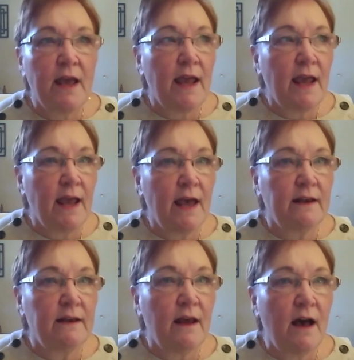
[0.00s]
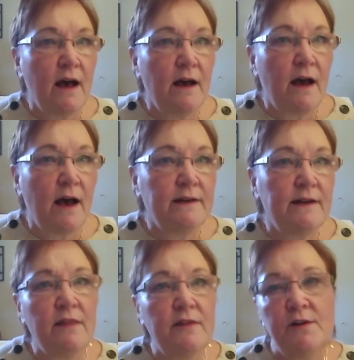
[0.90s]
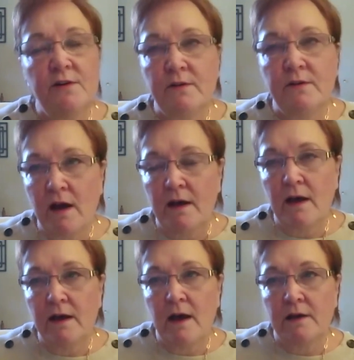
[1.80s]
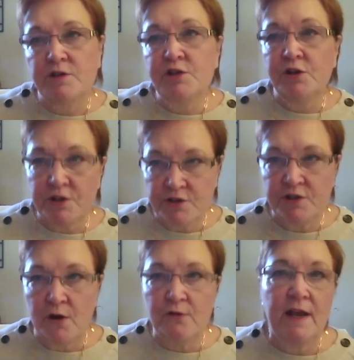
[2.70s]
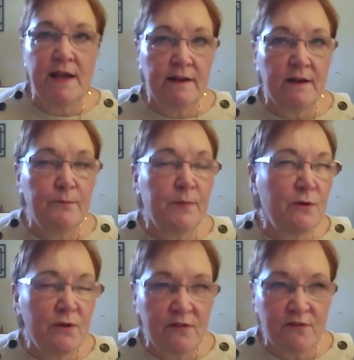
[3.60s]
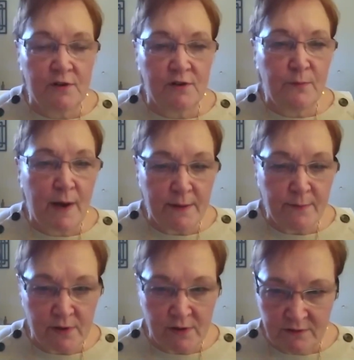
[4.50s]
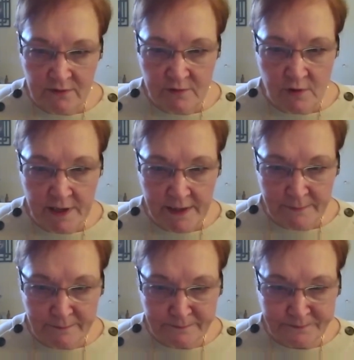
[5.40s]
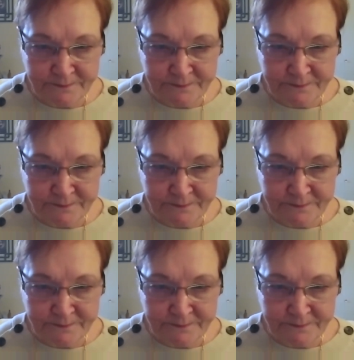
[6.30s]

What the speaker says: and a church donated a beautiful Bible for him.